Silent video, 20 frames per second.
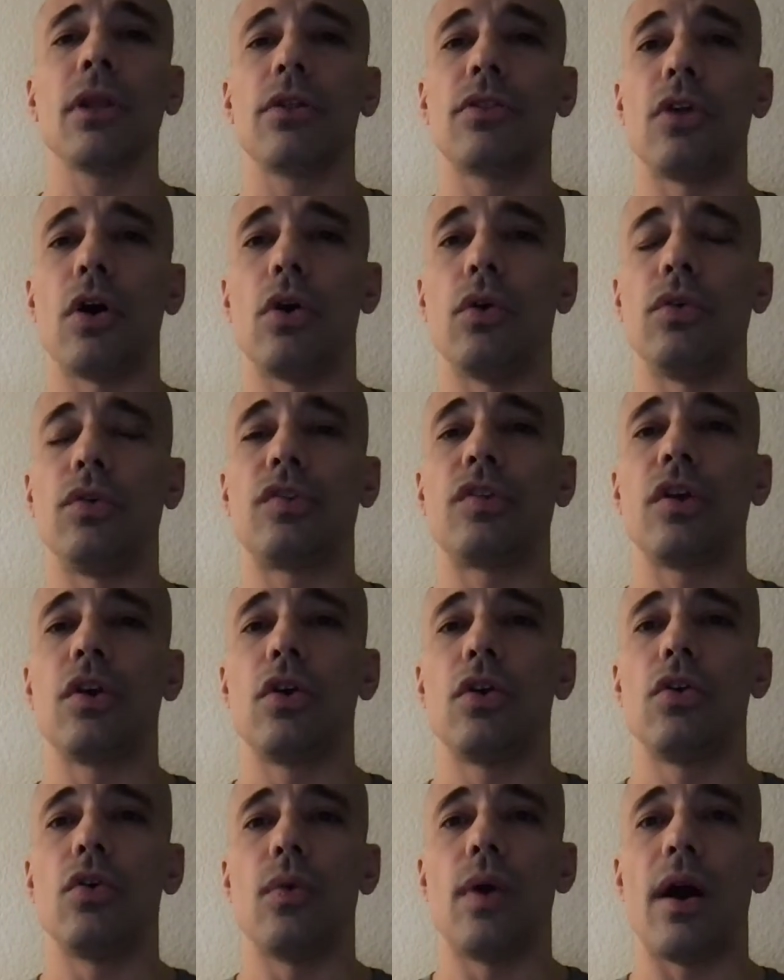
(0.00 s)
Those
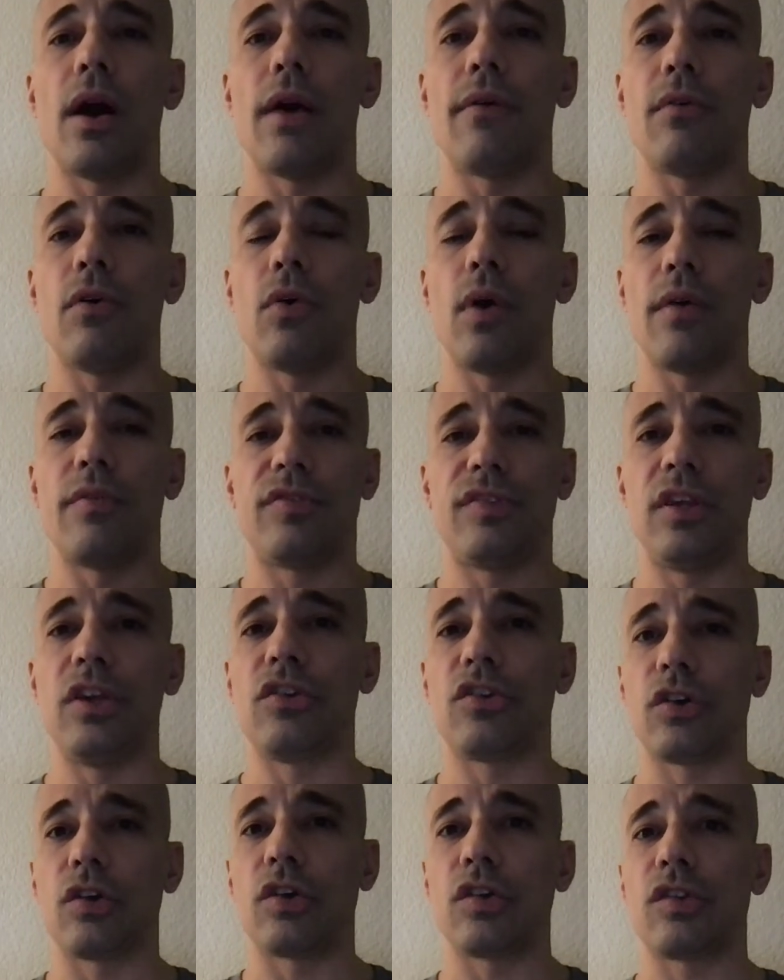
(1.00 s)
who have
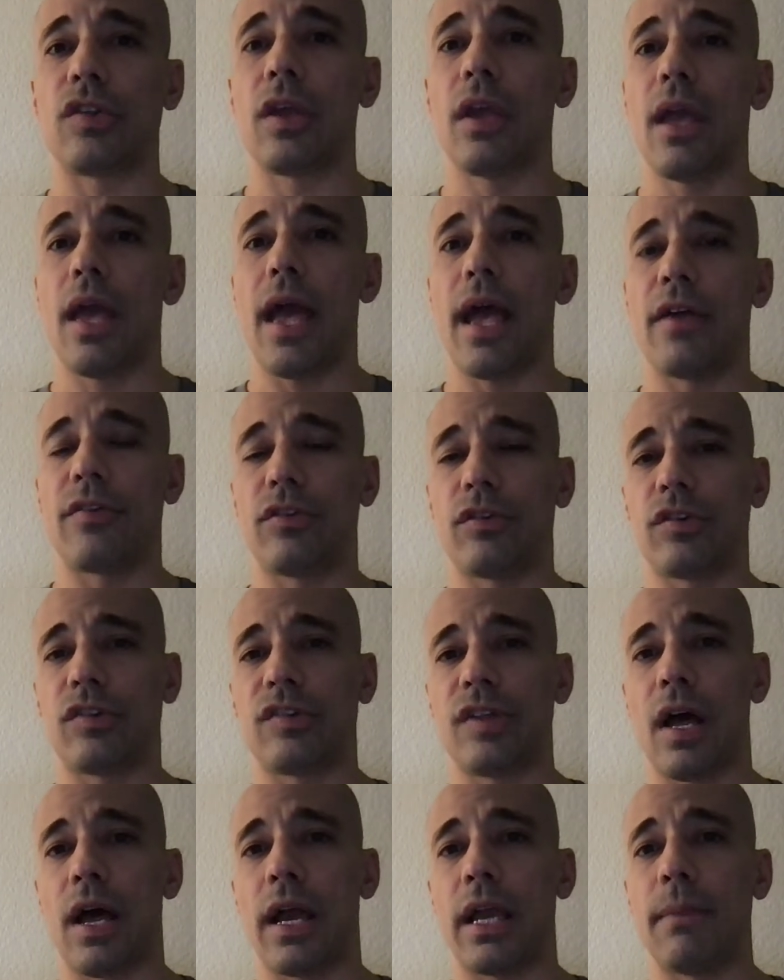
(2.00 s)
seizures as their
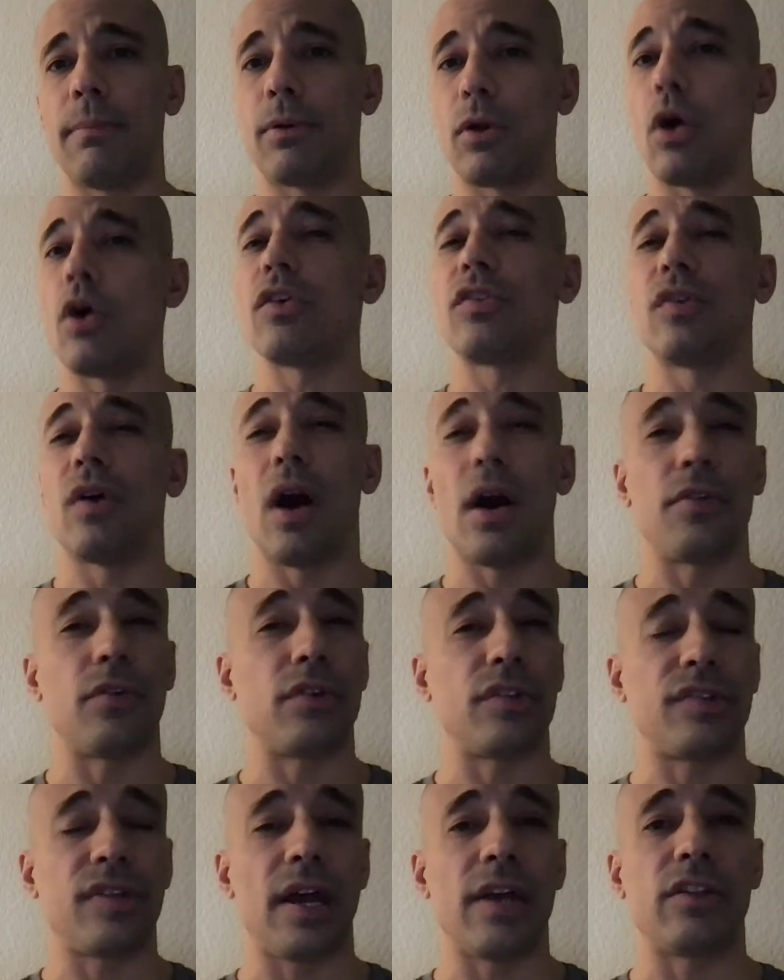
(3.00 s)
sign but also other
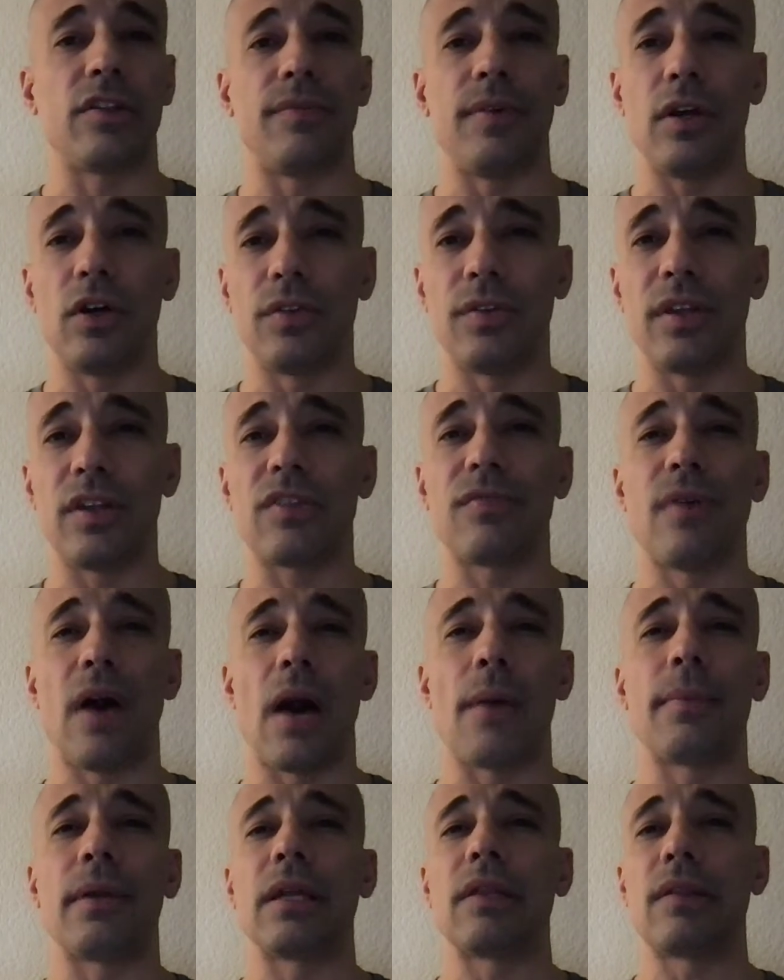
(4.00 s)
signs of illness,
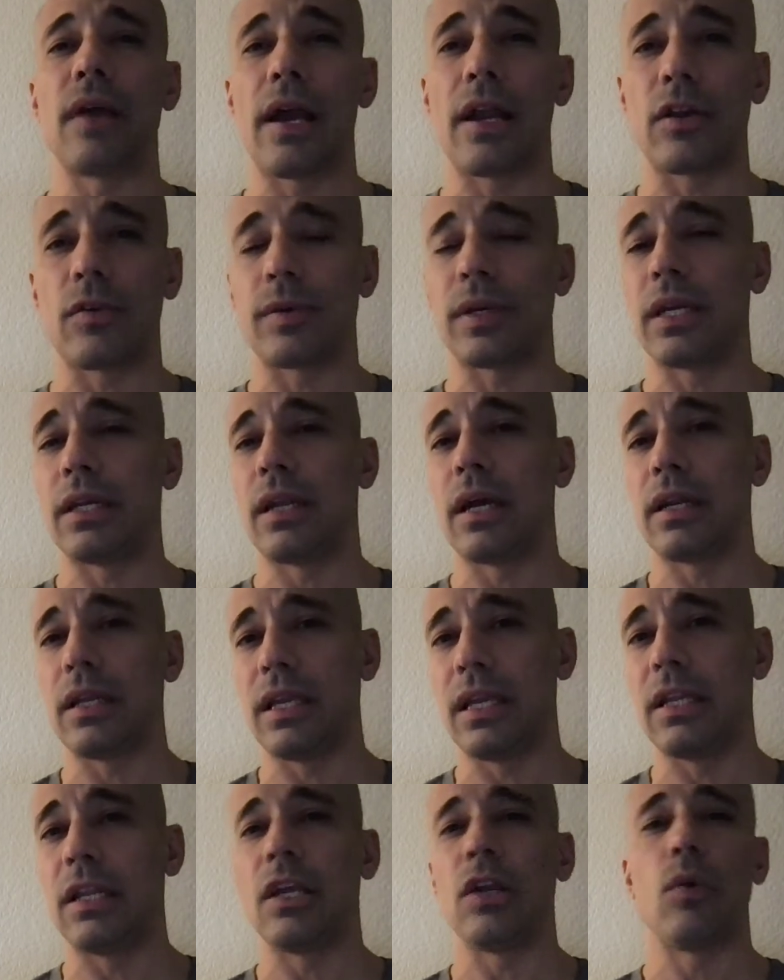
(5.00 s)
vomiting, diarrhea, not
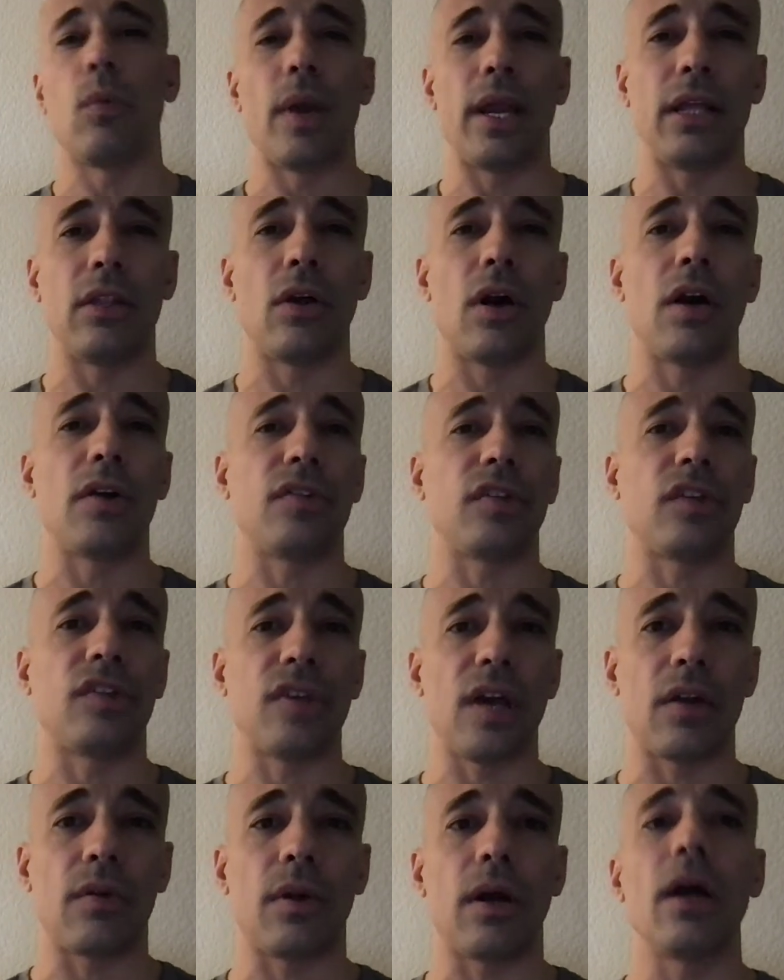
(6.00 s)
eating, weight loss,
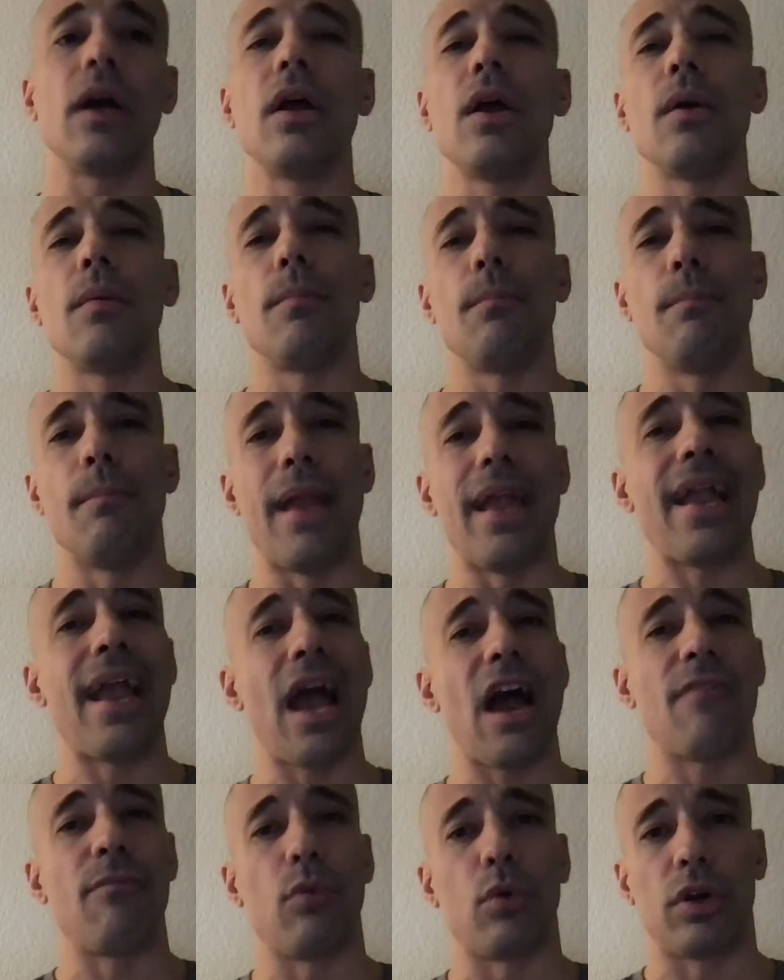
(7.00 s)
etc., may
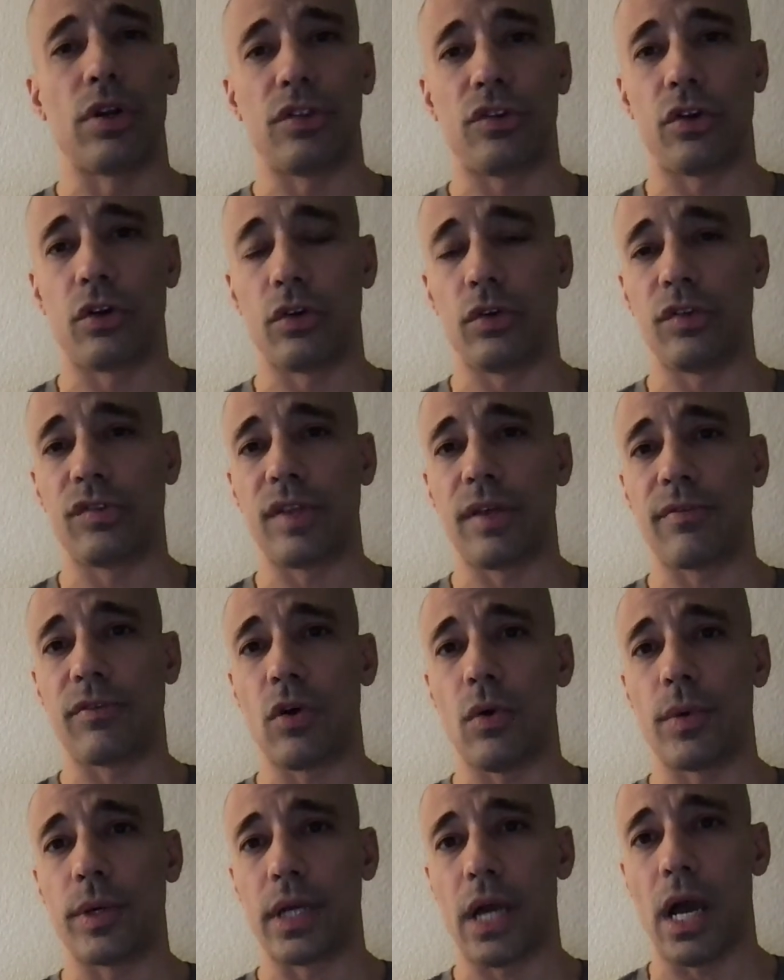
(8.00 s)
have more internal stuff
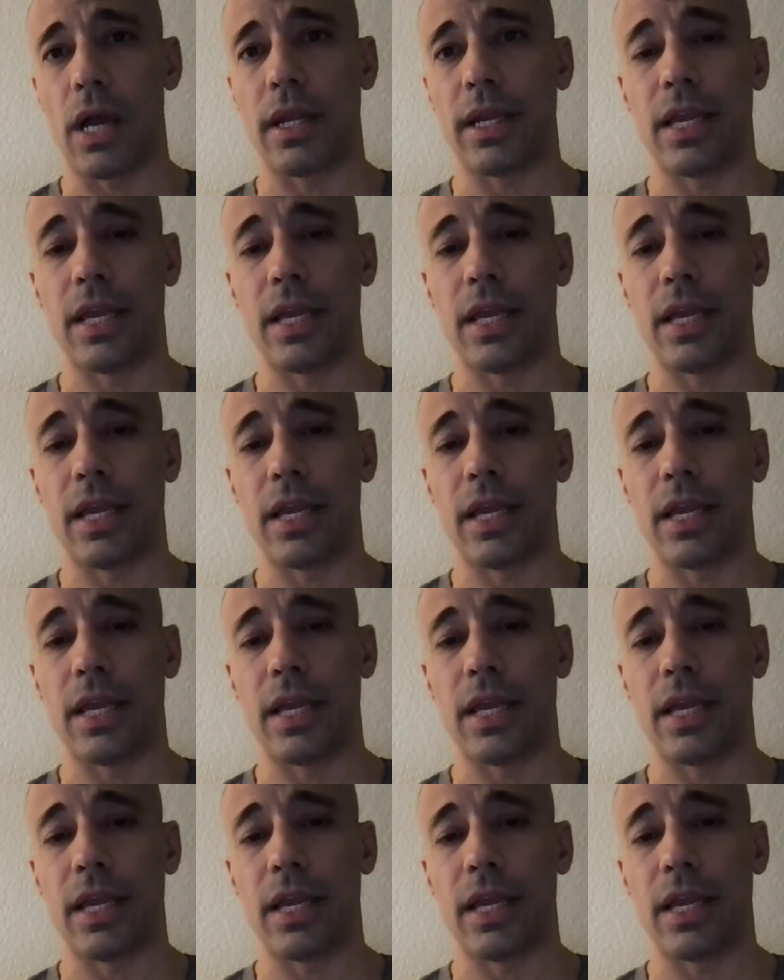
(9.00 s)
going on.